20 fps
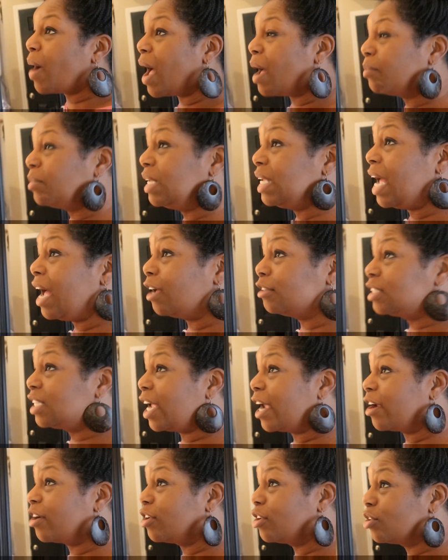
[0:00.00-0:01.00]
Bobbi, how
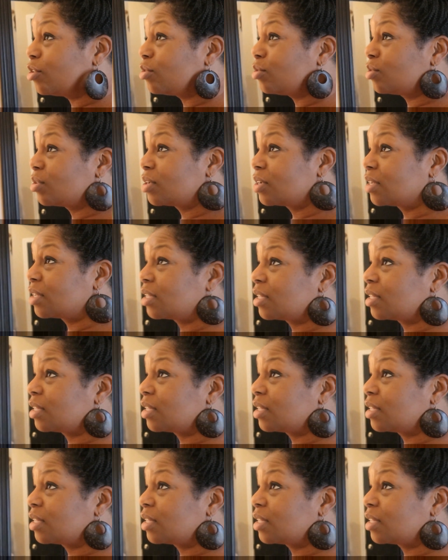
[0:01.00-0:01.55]
dare you?